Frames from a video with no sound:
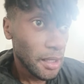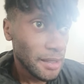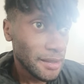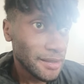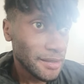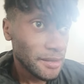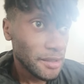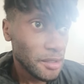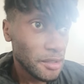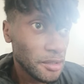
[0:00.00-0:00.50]

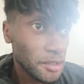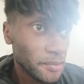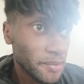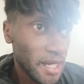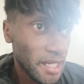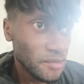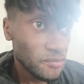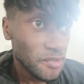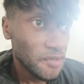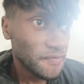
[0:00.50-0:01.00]
and the
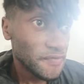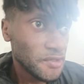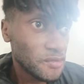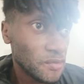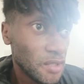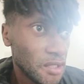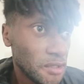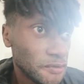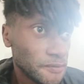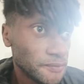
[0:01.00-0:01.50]
bandwidth
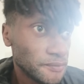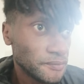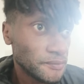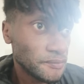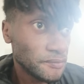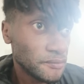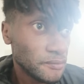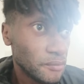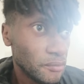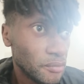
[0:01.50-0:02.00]
as well.
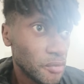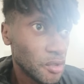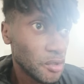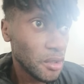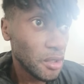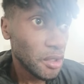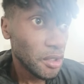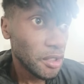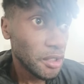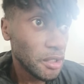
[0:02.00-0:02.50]

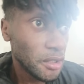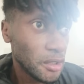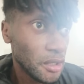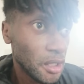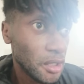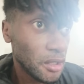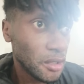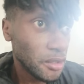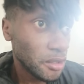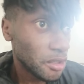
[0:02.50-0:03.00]
But like,
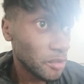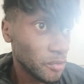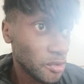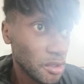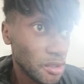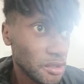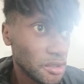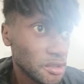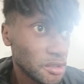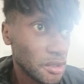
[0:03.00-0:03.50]
I've got to
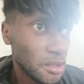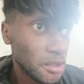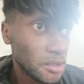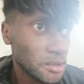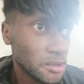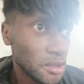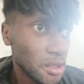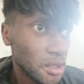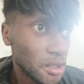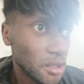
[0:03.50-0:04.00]
be honest
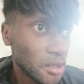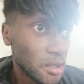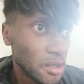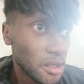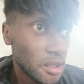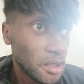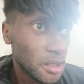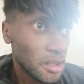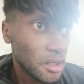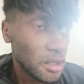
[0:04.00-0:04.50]
guys,
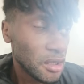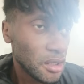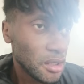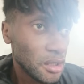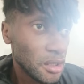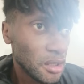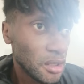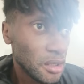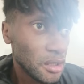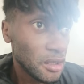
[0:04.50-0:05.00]

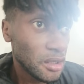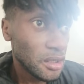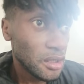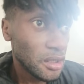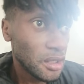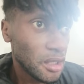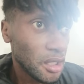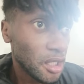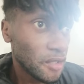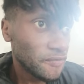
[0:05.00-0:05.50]
I
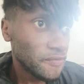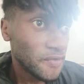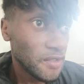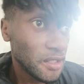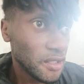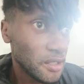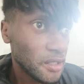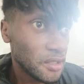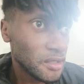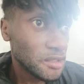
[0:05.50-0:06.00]

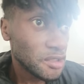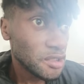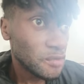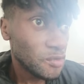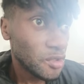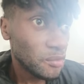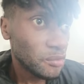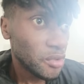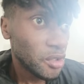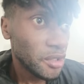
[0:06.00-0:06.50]
think
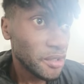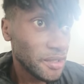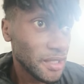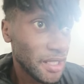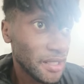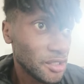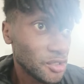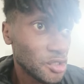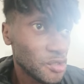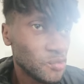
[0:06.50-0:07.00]
someone buying
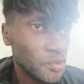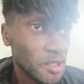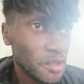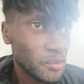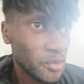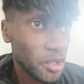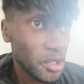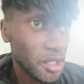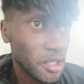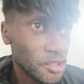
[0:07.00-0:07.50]
that, they just
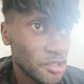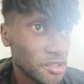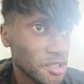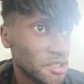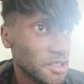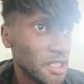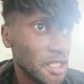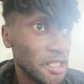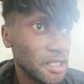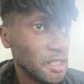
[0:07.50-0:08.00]
want to buy it
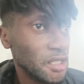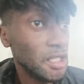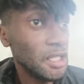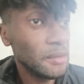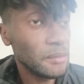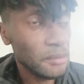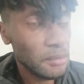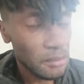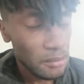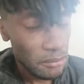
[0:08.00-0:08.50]
just to say,
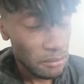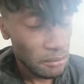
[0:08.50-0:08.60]
yep,